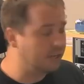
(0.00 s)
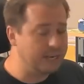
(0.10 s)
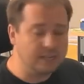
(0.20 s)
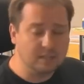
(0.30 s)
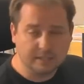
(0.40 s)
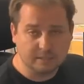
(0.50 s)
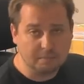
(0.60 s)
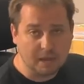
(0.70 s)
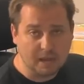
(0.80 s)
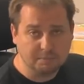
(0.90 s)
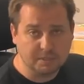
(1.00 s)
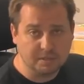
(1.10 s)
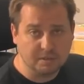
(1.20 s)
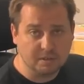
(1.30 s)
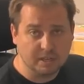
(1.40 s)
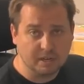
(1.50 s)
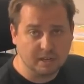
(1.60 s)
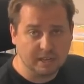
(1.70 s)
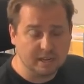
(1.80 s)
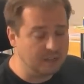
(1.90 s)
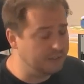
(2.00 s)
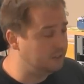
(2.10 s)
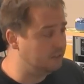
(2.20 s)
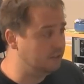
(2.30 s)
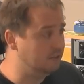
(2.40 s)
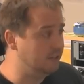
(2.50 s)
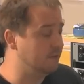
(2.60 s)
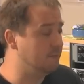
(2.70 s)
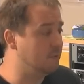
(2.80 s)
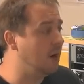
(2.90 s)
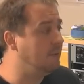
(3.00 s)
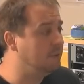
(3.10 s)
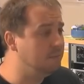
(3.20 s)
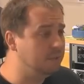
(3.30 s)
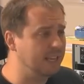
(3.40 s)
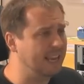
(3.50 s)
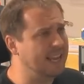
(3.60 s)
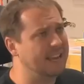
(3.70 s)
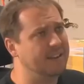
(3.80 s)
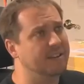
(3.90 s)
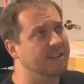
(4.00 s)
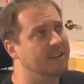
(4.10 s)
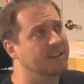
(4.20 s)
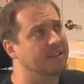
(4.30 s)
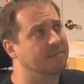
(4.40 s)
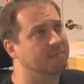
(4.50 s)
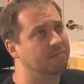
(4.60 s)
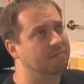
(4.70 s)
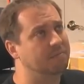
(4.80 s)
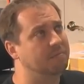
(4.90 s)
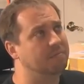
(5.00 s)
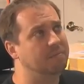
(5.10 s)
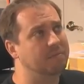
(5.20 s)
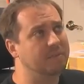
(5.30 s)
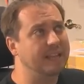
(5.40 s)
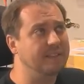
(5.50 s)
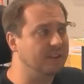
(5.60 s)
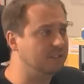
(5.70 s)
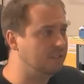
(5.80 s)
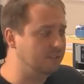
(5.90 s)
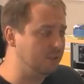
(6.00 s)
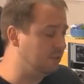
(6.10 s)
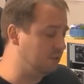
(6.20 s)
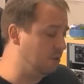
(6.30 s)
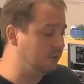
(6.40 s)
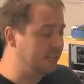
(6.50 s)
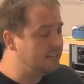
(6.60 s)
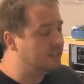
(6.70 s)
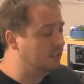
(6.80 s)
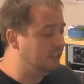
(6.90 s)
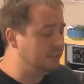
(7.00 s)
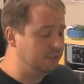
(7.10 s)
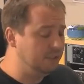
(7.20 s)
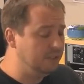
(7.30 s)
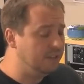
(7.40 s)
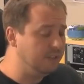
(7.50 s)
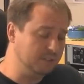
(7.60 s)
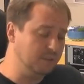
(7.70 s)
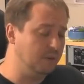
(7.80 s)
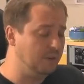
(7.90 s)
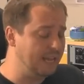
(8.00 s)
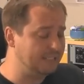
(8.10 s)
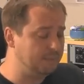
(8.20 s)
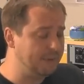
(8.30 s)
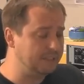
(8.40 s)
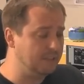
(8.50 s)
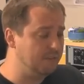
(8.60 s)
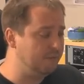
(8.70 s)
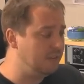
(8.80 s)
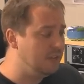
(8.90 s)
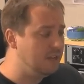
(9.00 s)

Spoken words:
getting clicks and pops and all these different problems. And then there's the whole technical issue, and then there's the whole aspect of